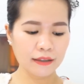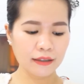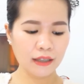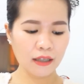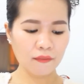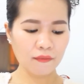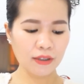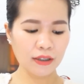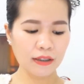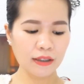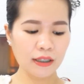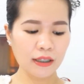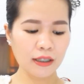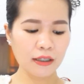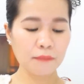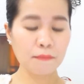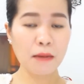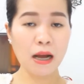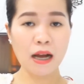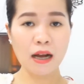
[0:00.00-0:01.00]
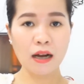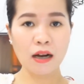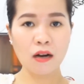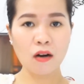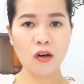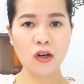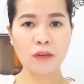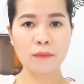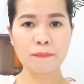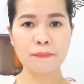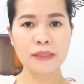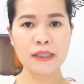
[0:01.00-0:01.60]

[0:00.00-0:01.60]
17, Mac or